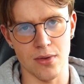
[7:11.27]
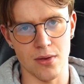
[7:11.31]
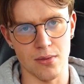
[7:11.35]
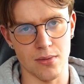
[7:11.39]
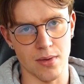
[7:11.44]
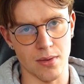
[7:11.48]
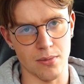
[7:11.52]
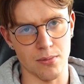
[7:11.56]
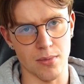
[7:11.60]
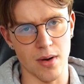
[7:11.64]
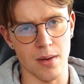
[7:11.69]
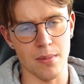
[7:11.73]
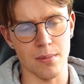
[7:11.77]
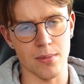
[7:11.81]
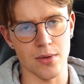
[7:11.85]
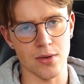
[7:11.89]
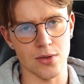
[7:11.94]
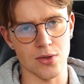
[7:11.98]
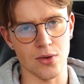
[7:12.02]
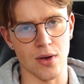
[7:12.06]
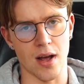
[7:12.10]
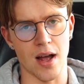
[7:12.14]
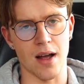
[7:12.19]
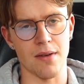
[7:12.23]
then remember
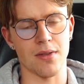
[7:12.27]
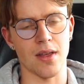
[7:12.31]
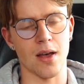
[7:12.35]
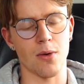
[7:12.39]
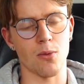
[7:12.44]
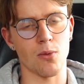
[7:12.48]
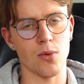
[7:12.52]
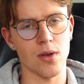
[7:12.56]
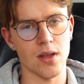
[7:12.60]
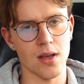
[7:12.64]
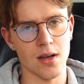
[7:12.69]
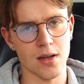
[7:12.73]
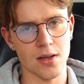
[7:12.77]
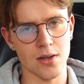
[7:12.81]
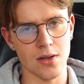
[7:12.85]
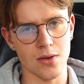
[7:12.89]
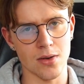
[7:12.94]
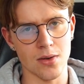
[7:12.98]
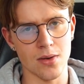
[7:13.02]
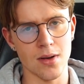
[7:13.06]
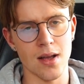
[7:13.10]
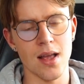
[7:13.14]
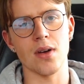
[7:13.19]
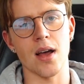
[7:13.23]
to have that
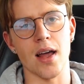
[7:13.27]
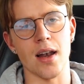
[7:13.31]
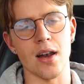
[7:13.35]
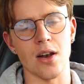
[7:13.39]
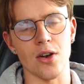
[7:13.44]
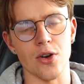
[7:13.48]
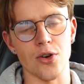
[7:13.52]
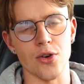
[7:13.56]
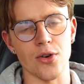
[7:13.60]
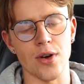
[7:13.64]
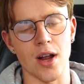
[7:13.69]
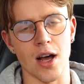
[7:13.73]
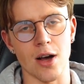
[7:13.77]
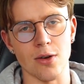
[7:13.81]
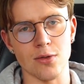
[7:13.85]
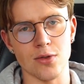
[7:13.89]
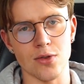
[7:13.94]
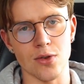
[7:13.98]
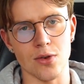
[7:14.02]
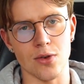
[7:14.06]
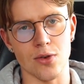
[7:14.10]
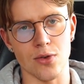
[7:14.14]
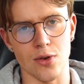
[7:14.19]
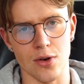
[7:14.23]
vehicle and learn how
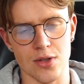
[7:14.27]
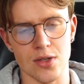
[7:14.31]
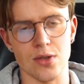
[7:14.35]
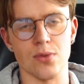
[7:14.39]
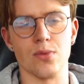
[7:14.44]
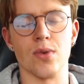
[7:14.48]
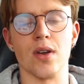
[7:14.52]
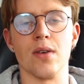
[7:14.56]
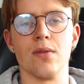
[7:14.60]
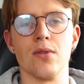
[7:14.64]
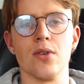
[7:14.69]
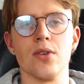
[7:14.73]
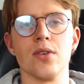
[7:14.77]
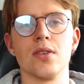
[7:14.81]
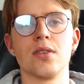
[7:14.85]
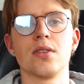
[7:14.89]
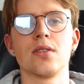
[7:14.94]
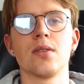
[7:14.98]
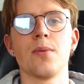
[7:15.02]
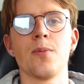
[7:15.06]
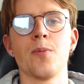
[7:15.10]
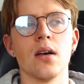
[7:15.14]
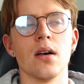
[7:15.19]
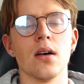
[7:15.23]
to cross rivers.